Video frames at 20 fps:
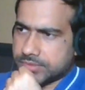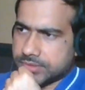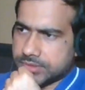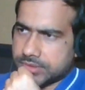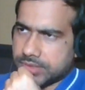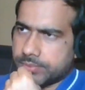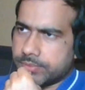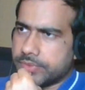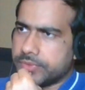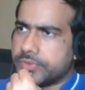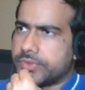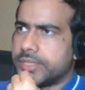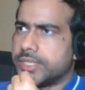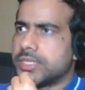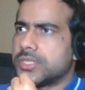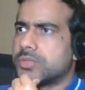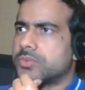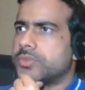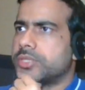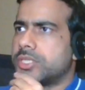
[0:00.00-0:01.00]
some of the
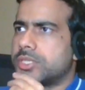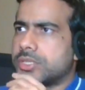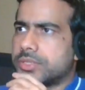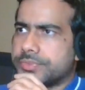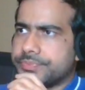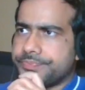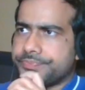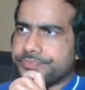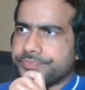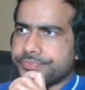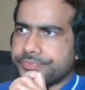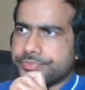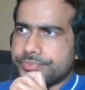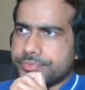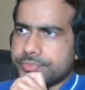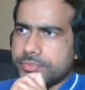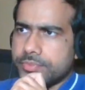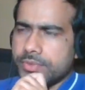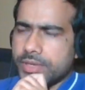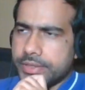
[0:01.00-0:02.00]
things which
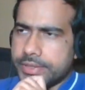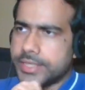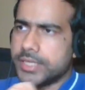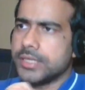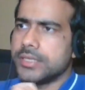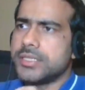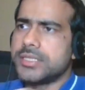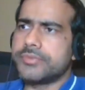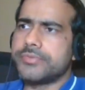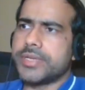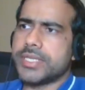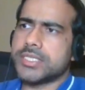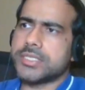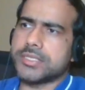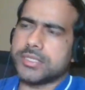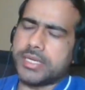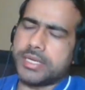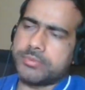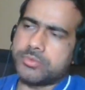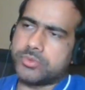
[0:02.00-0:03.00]
retail
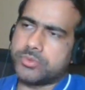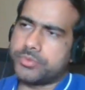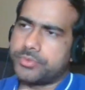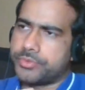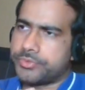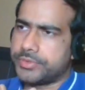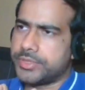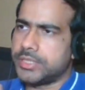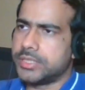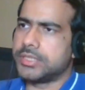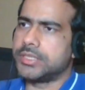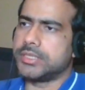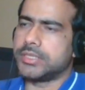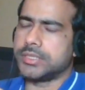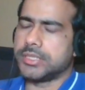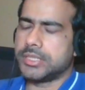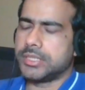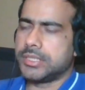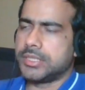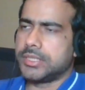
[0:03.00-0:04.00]
investor have to
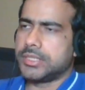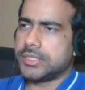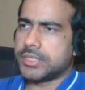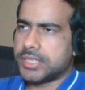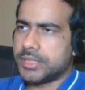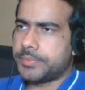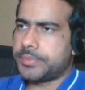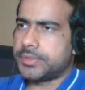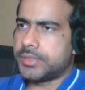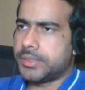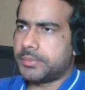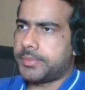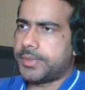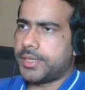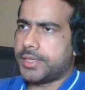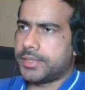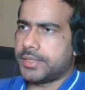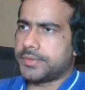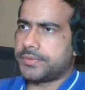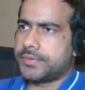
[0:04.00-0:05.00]
really keep in their
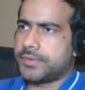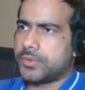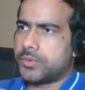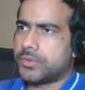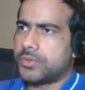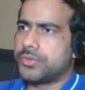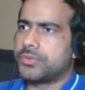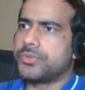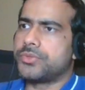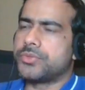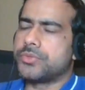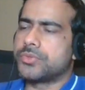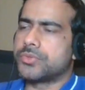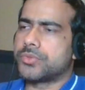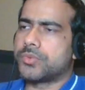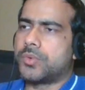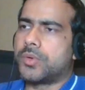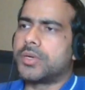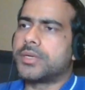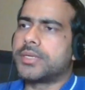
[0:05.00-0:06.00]
mind if they want to use
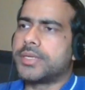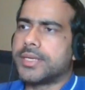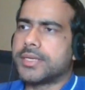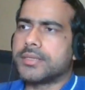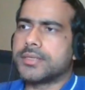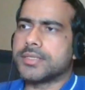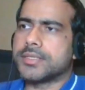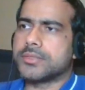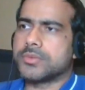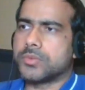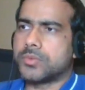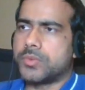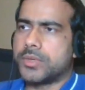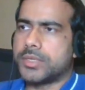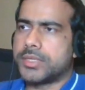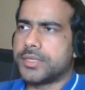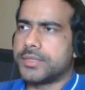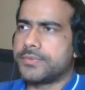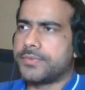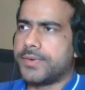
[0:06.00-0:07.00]
quant techniques or
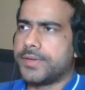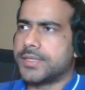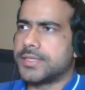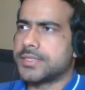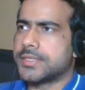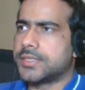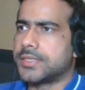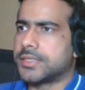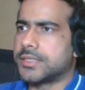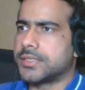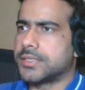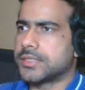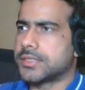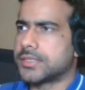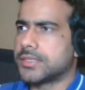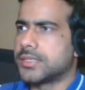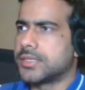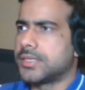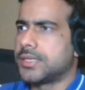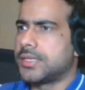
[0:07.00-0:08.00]
quantitative finance
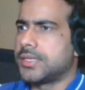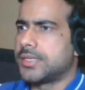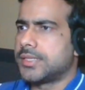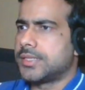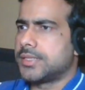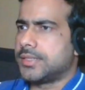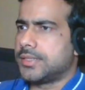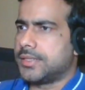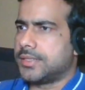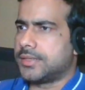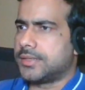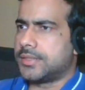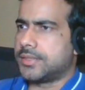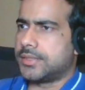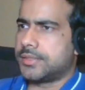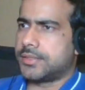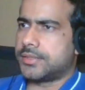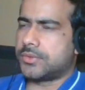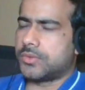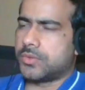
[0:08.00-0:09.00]
techniques in
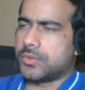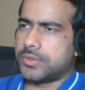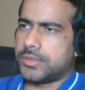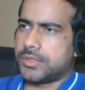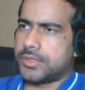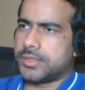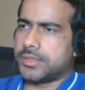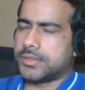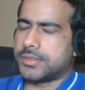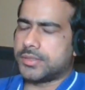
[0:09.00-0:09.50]
their own